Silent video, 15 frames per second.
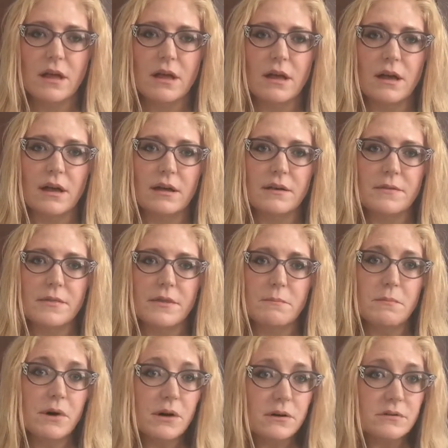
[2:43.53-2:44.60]
Uh, the
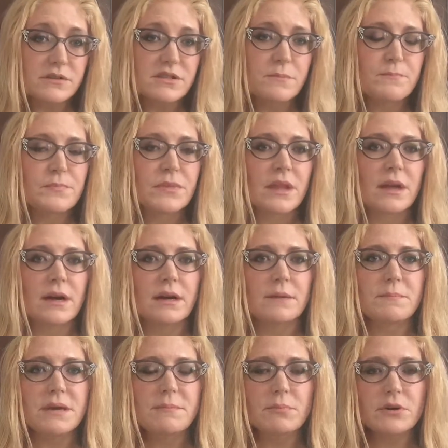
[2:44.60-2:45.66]
most. Uh,
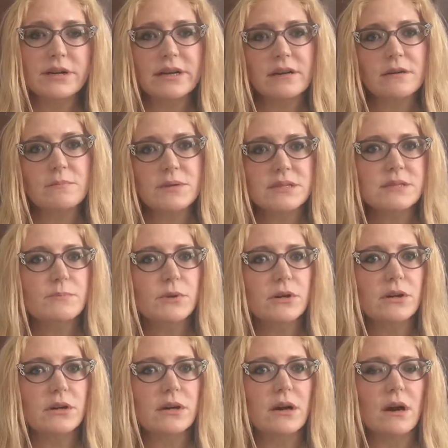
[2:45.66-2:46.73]
people here in
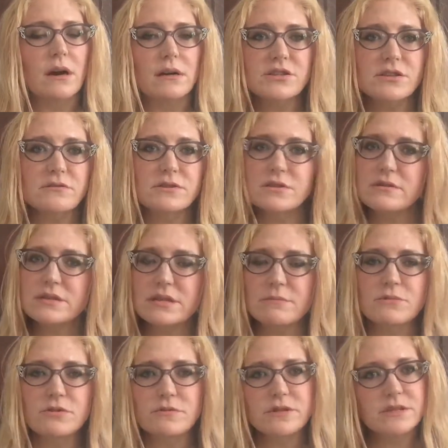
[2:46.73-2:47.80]
Pittsburgh also do seem
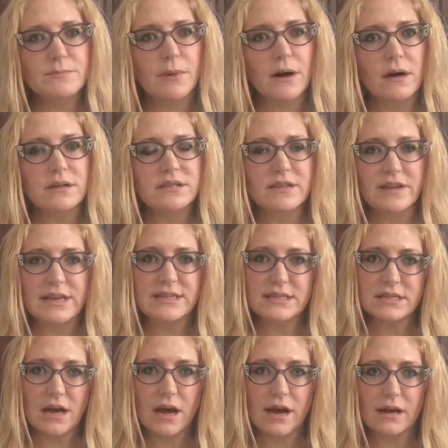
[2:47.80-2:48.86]
to respond to that
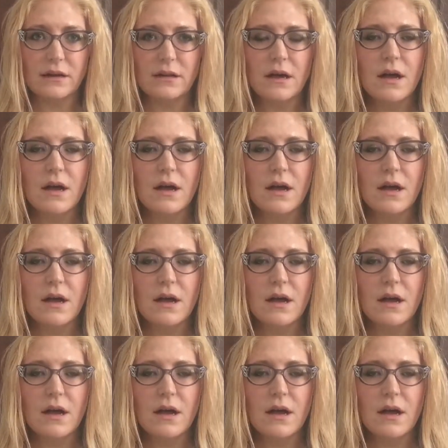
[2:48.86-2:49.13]
style,